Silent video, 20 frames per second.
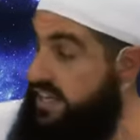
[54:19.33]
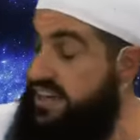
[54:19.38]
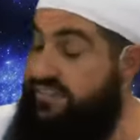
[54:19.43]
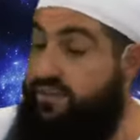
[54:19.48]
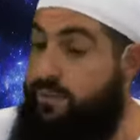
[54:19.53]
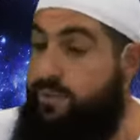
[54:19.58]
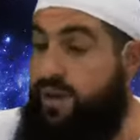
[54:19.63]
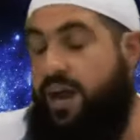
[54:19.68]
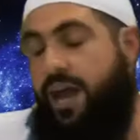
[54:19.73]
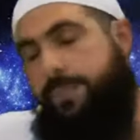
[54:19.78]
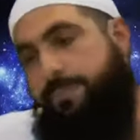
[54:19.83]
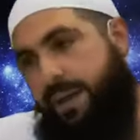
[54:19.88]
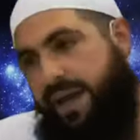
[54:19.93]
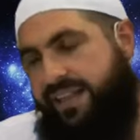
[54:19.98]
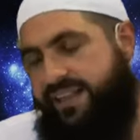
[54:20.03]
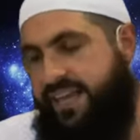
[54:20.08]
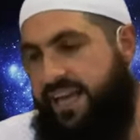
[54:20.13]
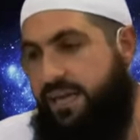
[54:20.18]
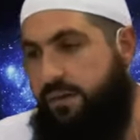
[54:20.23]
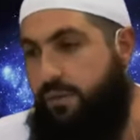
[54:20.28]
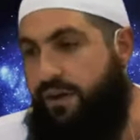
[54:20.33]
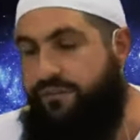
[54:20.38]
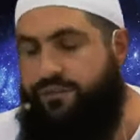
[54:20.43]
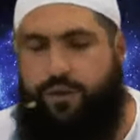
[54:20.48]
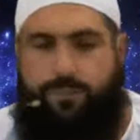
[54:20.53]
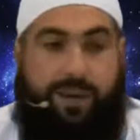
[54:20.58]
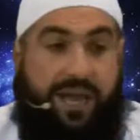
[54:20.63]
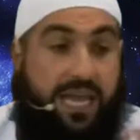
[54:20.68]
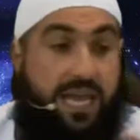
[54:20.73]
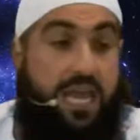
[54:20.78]
Give him an iPad, get him off
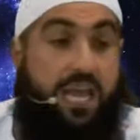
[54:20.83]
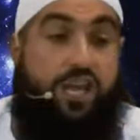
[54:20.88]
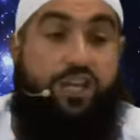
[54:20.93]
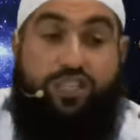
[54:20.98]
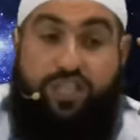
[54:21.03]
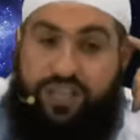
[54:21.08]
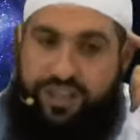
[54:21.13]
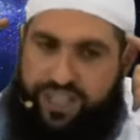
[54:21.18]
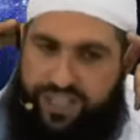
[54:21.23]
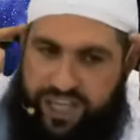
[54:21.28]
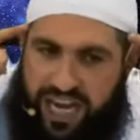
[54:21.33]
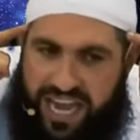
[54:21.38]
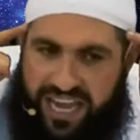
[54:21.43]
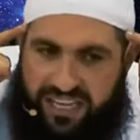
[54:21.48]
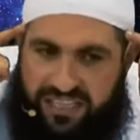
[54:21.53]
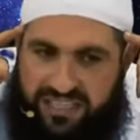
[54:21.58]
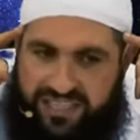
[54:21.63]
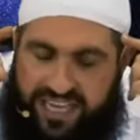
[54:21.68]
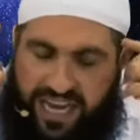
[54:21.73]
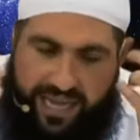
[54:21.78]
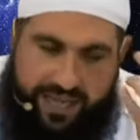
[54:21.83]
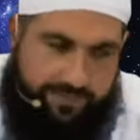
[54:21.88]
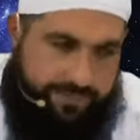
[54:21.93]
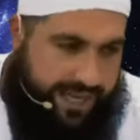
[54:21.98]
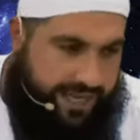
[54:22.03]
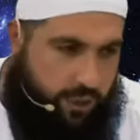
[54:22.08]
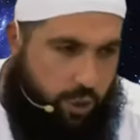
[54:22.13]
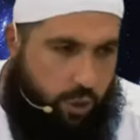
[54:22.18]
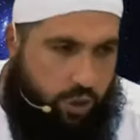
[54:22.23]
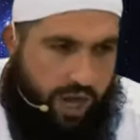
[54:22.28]
your back. So the Sheikh is saying,
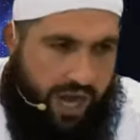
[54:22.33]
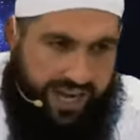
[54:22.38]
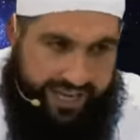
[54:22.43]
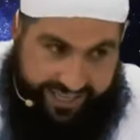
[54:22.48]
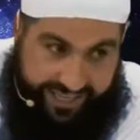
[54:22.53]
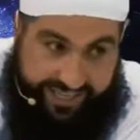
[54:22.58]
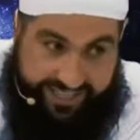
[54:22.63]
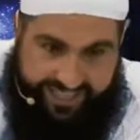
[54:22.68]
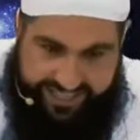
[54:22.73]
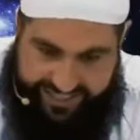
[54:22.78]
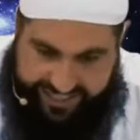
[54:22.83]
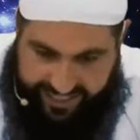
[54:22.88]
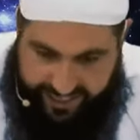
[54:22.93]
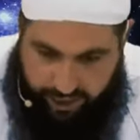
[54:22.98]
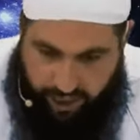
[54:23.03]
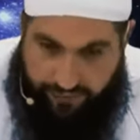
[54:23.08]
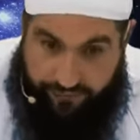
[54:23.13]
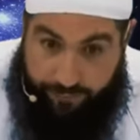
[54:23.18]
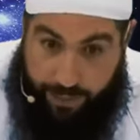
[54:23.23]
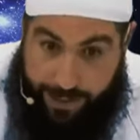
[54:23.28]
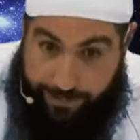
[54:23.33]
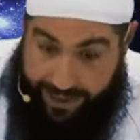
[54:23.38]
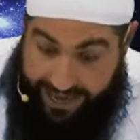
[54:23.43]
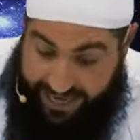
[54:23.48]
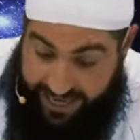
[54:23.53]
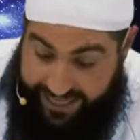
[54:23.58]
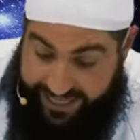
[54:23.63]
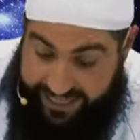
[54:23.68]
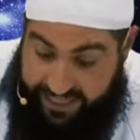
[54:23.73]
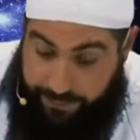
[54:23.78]
man, look, I need this kid off my
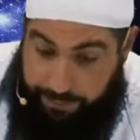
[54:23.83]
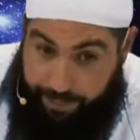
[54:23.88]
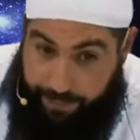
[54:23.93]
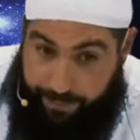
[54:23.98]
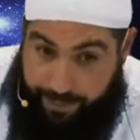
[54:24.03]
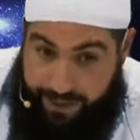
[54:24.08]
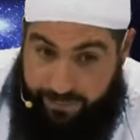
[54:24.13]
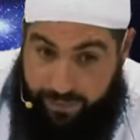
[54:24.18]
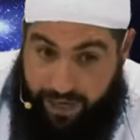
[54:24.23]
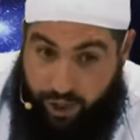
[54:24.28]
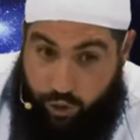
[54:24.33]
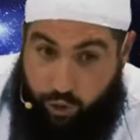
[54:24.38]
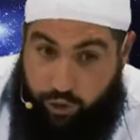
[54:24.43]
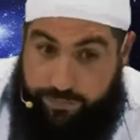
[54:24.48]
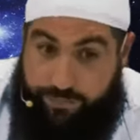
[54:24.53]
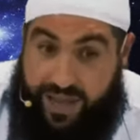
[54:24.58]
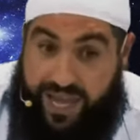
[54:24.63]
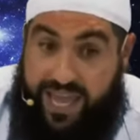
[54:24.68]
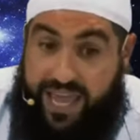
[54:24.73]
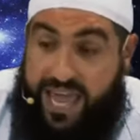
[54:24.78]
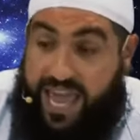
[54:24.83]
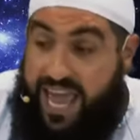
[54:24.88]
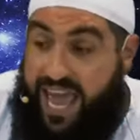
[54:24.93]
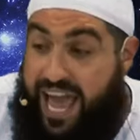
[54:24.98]
back. I need to prepare my khutbah.